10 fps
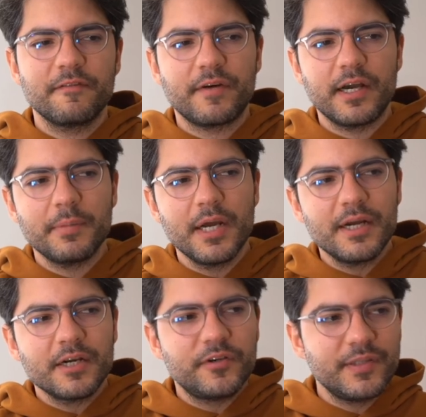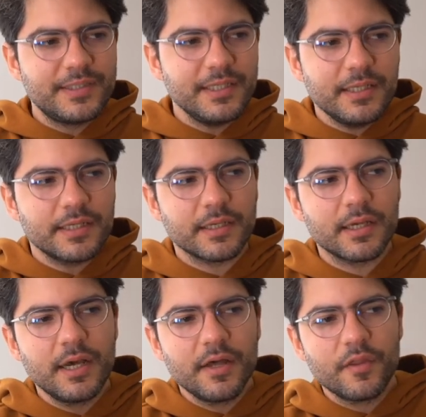I'm critiquing
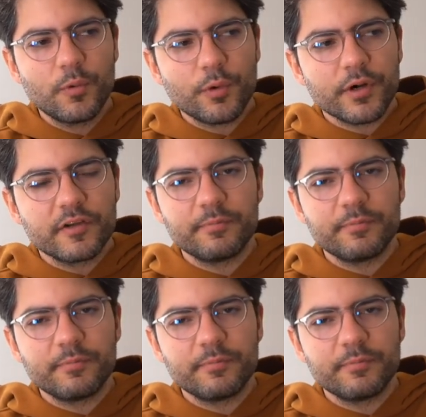the work